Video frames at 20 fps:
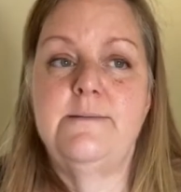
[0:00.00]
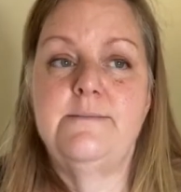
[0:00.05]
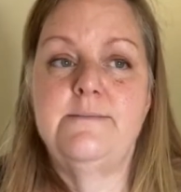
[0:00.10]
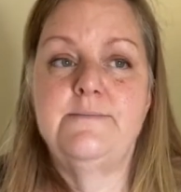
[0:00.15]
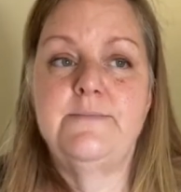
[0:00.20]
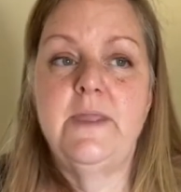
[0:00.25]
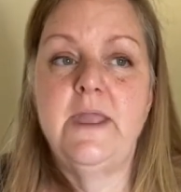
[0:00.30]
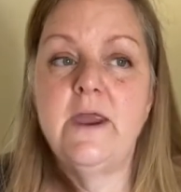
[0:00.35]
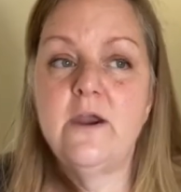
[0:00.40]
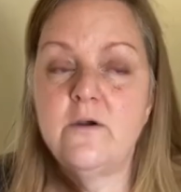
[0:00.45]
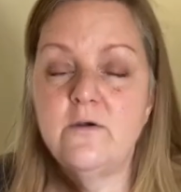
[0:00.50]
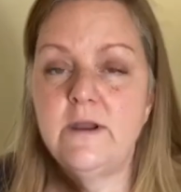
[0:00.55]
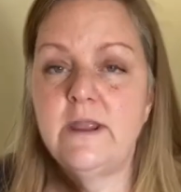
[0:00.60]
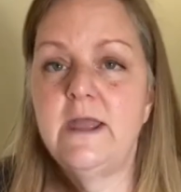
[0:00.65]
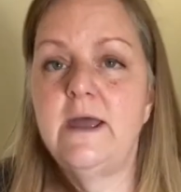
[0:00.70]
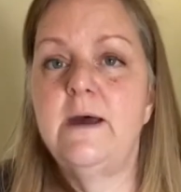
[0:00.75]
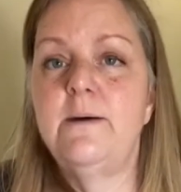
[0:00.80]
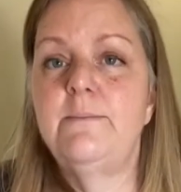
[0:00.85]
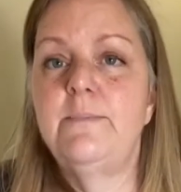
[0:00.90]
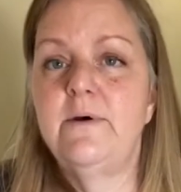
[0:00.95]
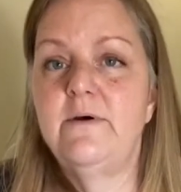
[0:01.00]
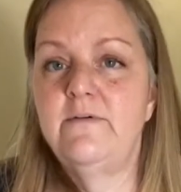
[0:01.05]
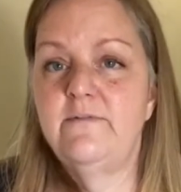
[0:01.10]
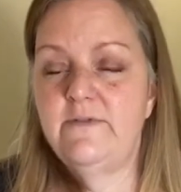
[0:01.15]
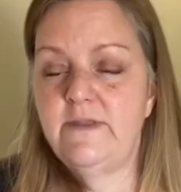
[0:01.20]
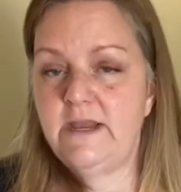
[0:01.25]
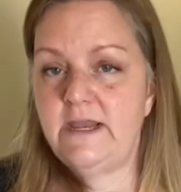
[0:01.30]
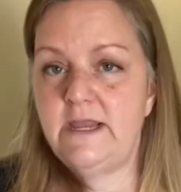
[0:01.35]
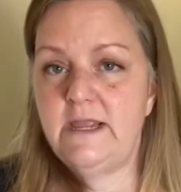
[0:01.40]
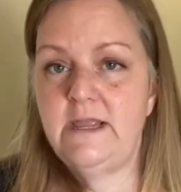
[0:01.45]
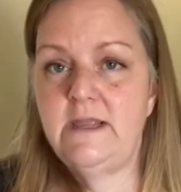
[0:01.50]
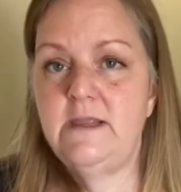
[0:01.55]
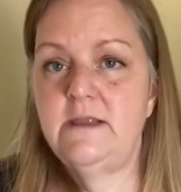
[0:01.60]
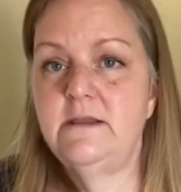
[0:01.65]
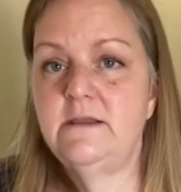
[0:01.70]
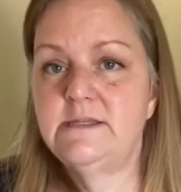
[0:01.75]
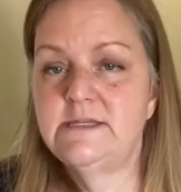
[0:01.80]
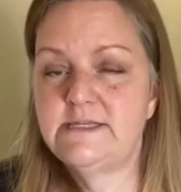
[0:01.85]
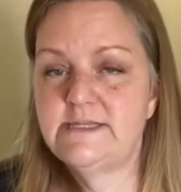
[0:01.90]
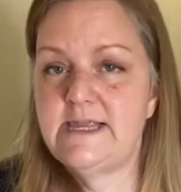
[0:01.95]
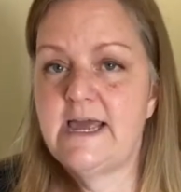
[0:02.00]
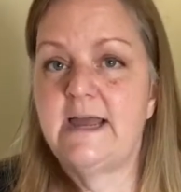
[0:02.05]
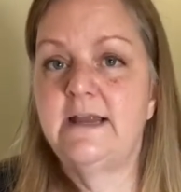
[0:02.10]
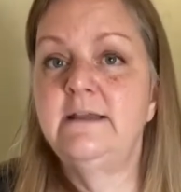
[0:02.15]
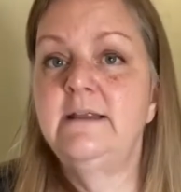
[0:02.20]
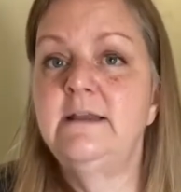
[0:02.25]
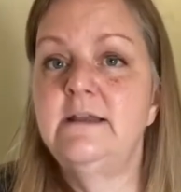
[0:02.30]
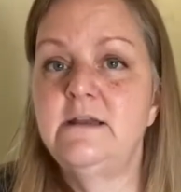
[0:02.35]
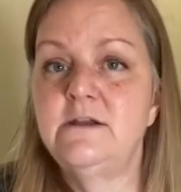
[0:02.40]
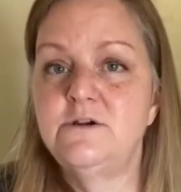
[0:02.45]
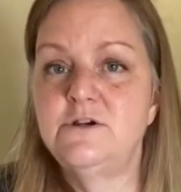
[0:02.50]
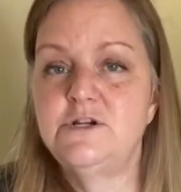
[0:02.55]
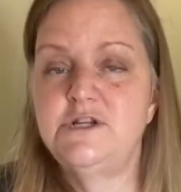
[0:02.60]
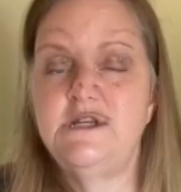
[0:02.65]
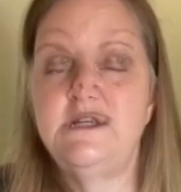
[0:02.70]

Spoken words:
area up of any stagnant energy.